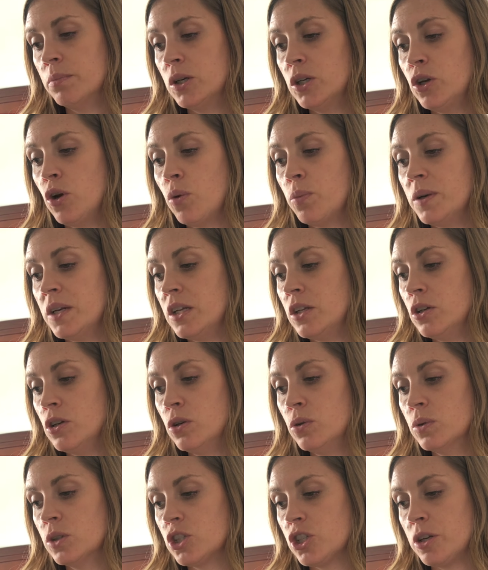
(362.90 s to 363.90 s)
but nobody
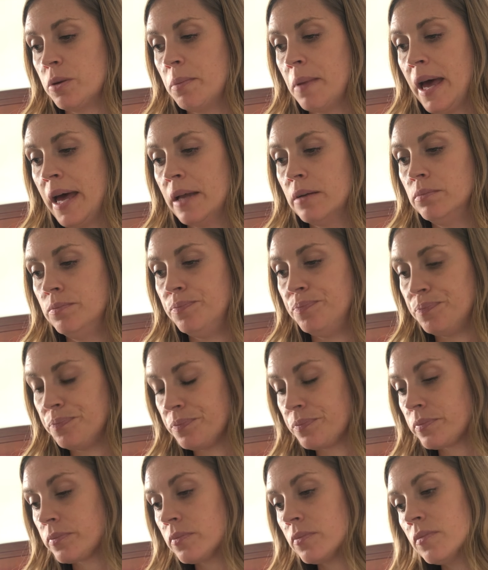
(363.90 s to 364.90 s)
knew what she meant.
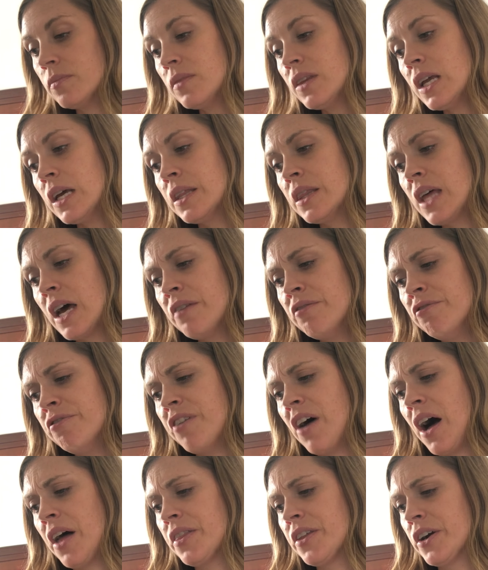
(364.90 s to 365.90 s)
Then
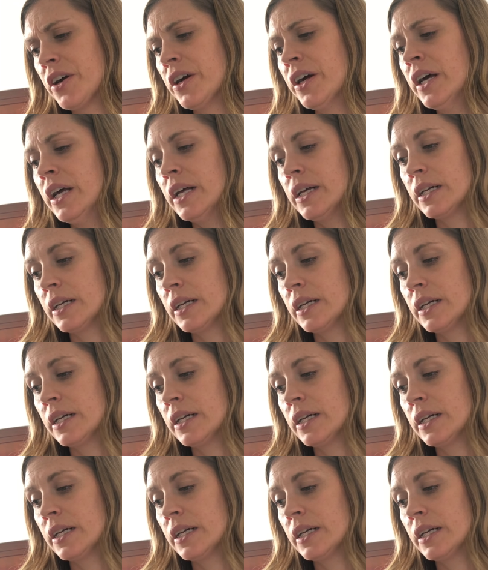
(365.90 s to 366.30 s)
Father